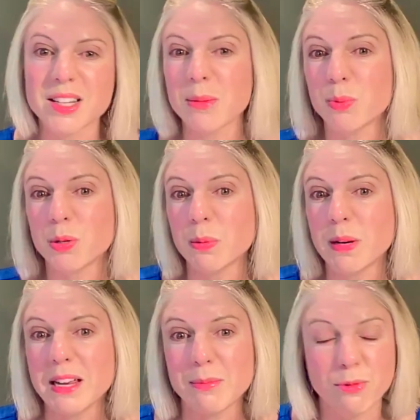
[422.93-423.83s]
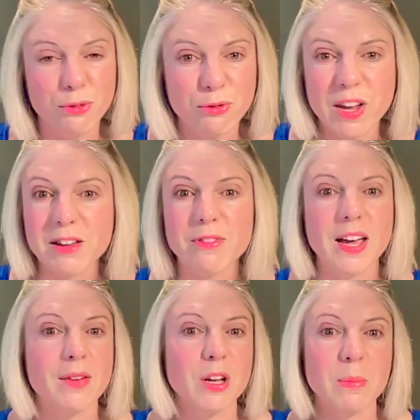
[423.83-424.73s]
I probably favor
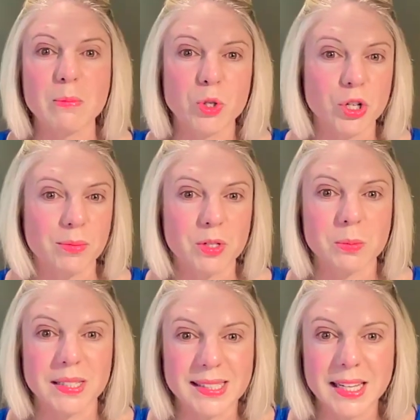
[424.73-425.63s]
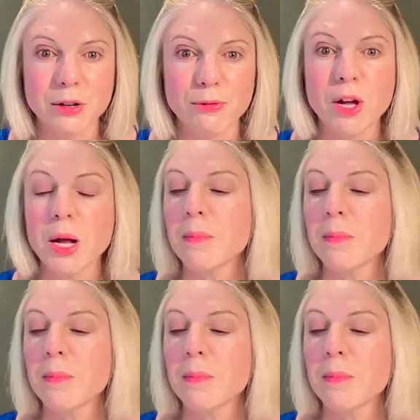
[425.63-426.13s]
having a bit more time to myself,